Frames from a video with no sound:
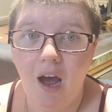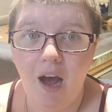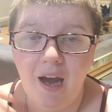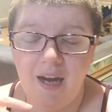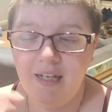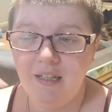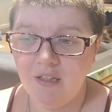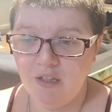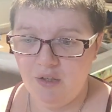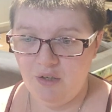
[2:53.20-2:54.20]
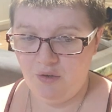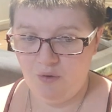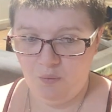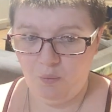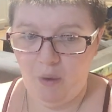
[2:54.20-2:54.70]

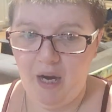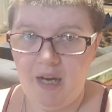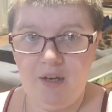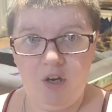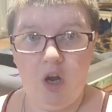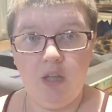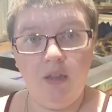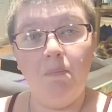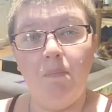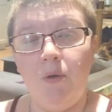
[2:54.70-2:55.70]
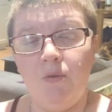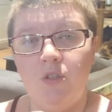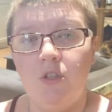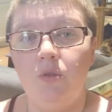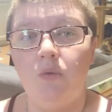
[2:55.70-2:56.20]
When I got the
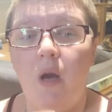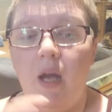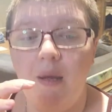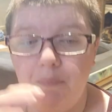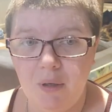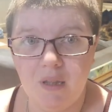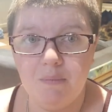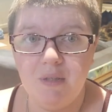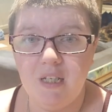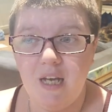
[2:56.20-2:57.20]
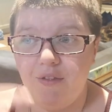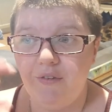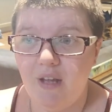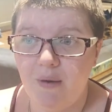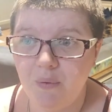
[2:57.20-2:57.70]
two and put them
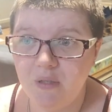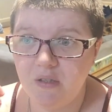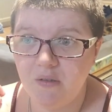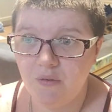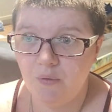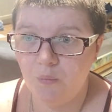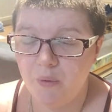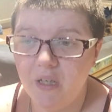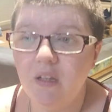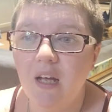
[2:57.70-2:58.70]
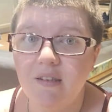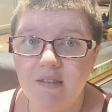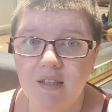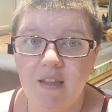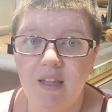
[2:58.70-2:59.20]
together, that was
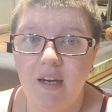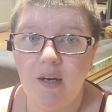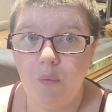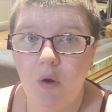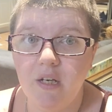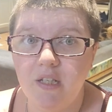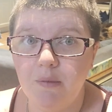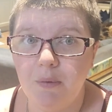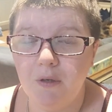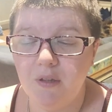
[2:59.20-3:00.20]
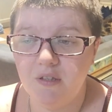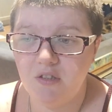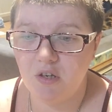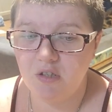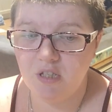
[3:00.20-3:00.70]
realizing that I wanted to put the
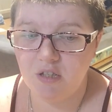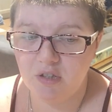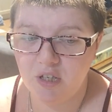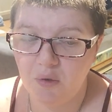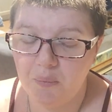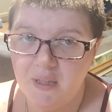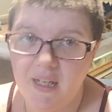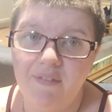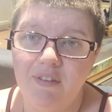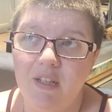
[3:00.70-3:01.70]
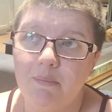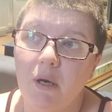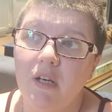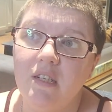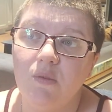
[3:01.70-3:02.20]
Starseeker Tarot with the Heavenly
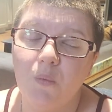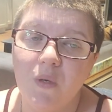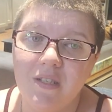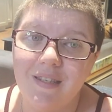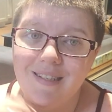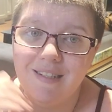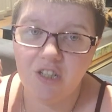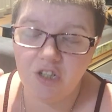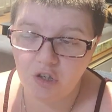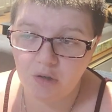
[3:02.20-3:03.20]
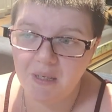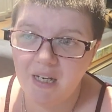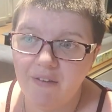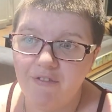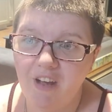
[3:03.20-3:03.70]
Bodies was the
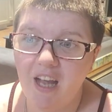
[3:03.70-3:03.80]
determining